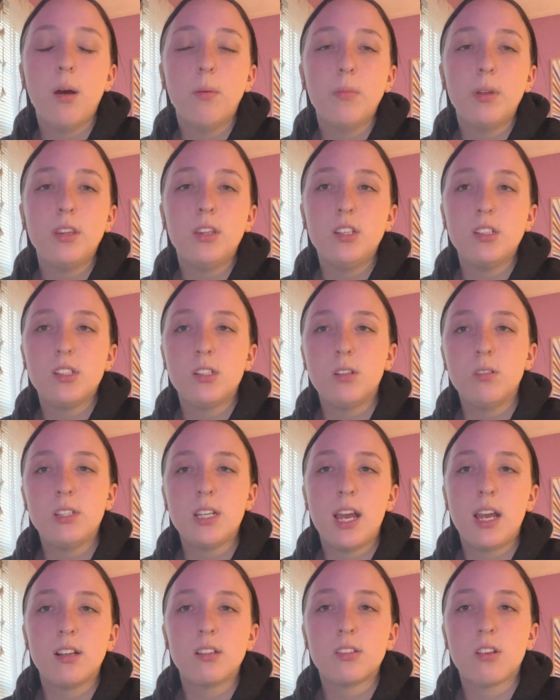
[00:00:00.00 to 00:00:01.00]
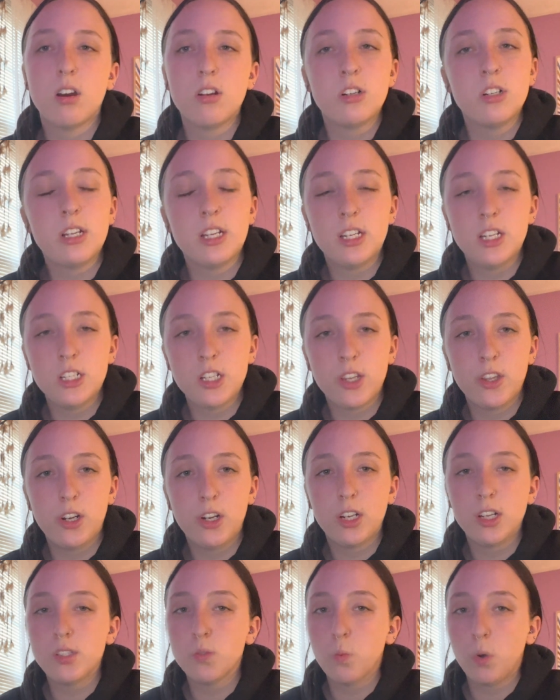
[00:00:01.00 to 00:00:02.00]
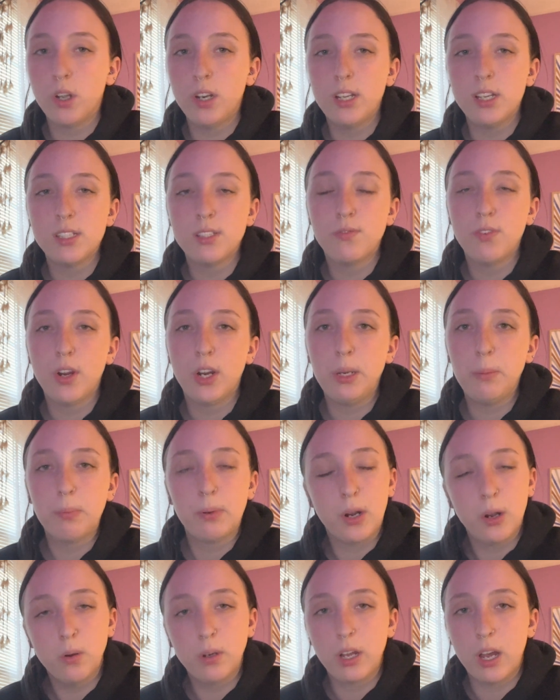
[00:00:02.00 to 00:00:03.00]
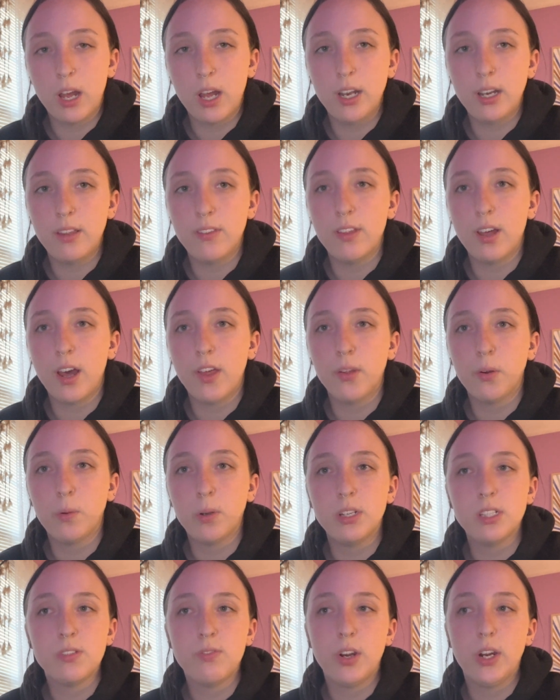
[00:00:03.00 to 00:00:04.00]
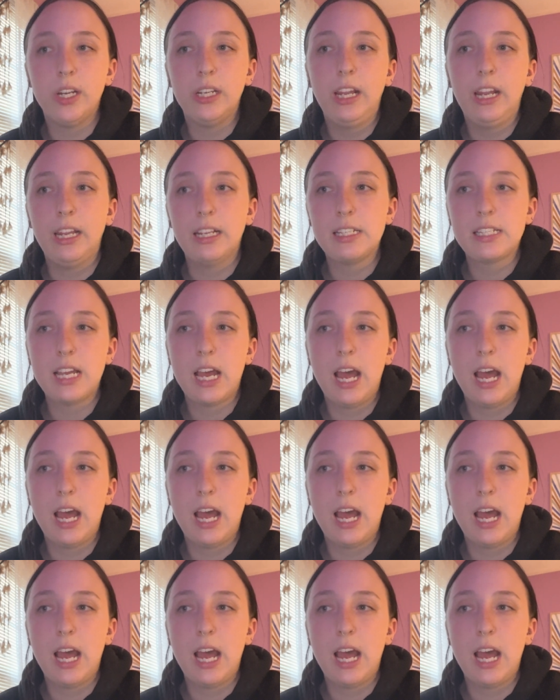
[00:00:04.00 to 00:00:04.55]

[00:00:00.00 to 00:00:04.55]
These two texts contradict each other because one is very pro-gun and the other one is very and